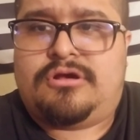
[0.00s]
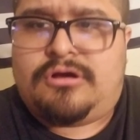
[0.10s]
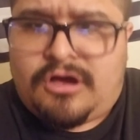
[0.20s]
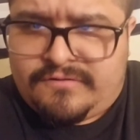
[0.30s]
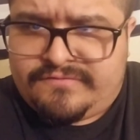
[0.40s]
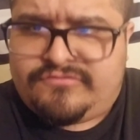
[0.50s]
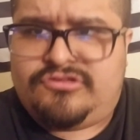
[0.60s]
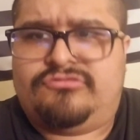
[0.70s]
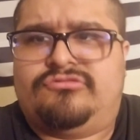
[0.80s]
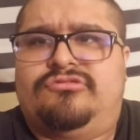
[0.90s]
off of
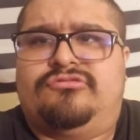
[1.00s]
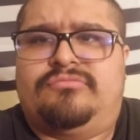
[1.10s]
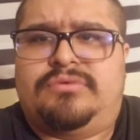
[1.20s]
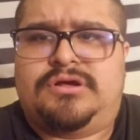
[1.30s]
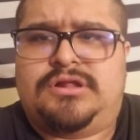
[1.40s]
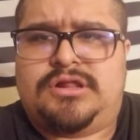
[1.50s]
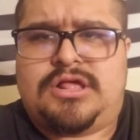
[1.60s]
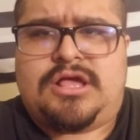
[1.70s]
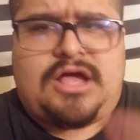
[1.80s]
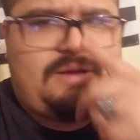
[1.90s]
YouTube
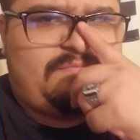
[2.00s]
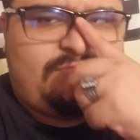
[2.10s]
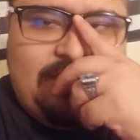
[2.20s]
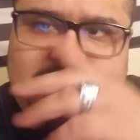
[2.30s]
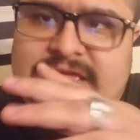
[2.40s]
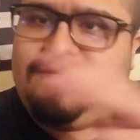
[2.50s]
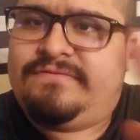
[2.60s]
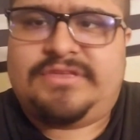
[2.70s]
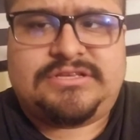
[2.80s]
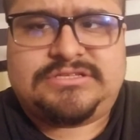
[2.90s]
I'm not giving
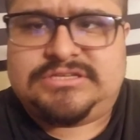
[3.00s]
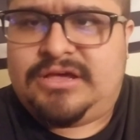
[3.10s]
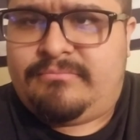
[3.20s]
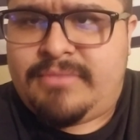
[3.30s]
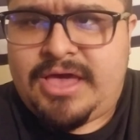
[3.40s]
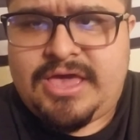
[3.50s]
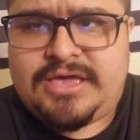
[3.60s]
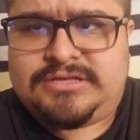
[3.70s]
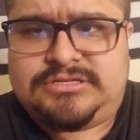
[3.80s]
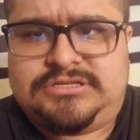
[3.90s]
this
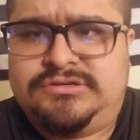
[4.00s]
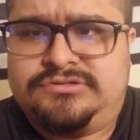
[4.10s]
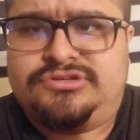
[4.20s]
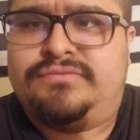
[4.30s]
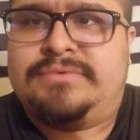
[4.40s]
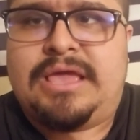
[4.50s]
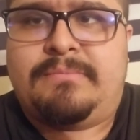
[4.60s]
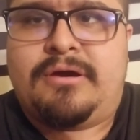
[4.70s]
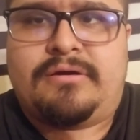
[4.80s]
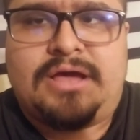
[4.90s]
scumbag his YouTube
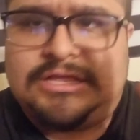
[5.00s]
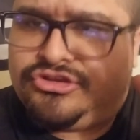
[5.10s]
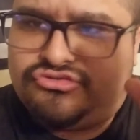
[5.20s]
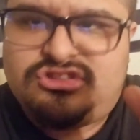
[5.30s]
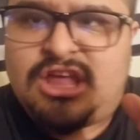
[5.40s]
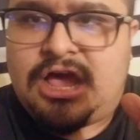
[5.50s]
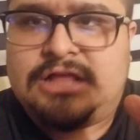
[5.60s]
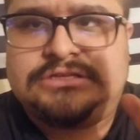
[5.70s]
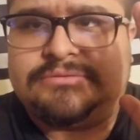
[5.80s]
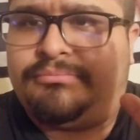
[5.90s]
name out. I do
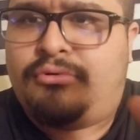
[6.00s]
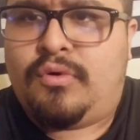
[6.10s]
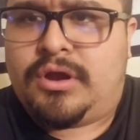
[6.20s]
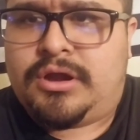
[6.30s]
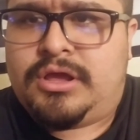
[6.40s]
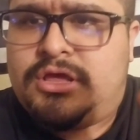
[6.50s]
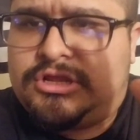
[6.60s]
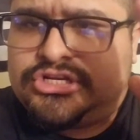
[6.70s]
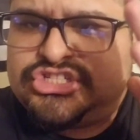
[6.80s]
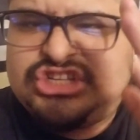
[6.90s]
not support
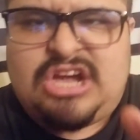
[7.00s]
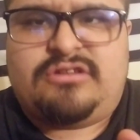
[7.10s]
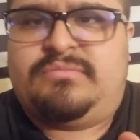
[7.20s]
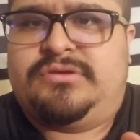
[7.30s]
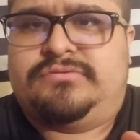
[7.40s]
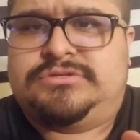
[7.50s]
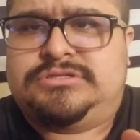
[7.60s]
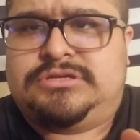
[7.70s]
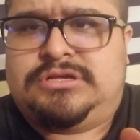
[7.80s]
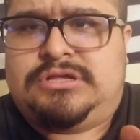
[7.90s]
child abuse.
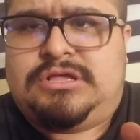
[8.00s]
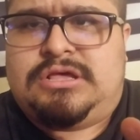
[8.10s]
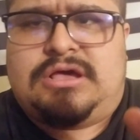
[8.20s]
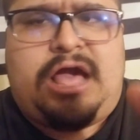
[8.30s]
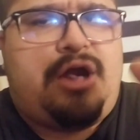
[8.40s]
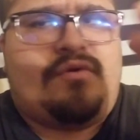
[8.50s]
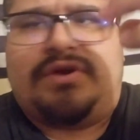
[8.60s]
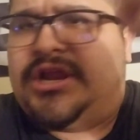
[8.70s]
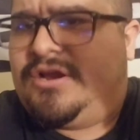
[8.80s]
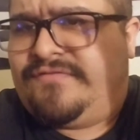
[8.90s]
I don't
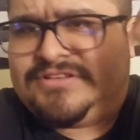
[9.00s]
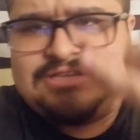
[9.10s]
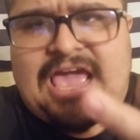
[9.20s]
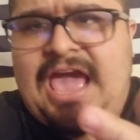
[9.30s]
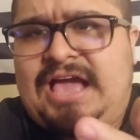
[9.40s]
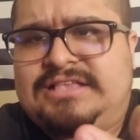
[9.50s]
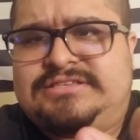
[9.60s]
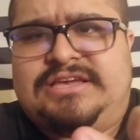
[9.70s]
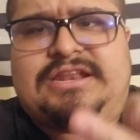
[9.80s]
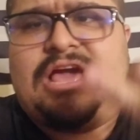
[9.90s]
care if it's
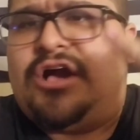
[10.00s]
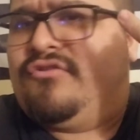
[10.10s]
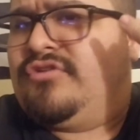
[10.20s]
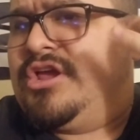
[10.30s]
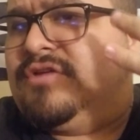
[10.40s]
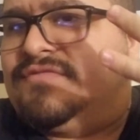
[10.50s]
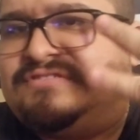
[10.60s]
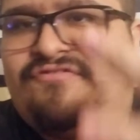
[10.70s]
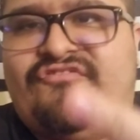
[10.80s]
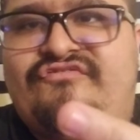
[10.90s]
acting. I don't care if it's
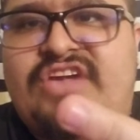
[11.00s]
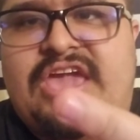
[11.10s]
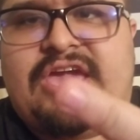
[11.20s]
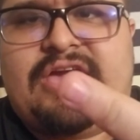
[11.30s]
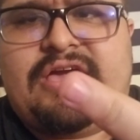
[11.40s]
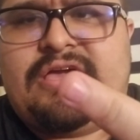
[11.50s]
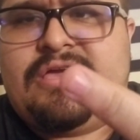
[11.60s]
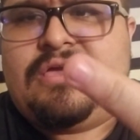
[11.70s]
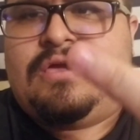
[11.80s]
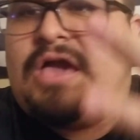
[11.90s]
fake.
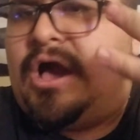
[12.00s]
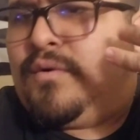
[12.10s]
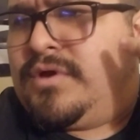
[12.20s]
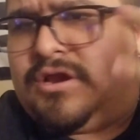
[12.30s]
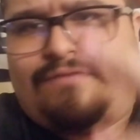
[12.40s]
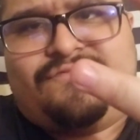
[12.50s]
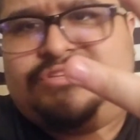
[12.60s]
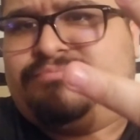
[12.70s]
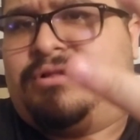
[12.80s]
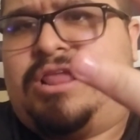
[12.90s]
I don't care if
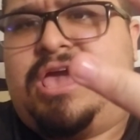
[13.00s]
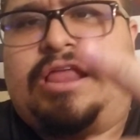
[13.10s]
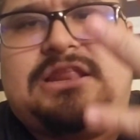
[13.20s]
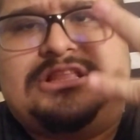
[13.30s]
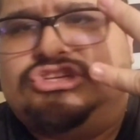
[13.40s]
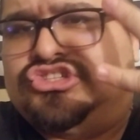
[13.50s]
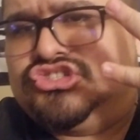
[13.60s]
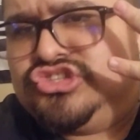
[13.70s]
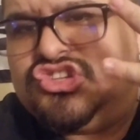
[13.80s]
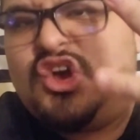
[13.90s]
it's planned.
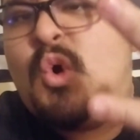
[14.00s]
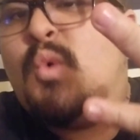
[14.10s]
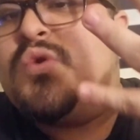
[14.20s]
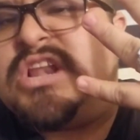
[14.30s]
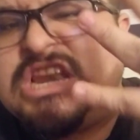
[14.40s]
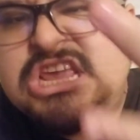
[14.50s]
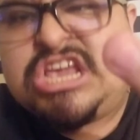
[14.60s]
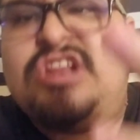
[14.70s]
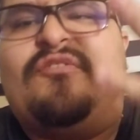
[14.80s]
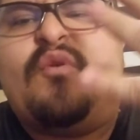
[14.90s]
There's no
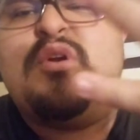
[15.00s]
need for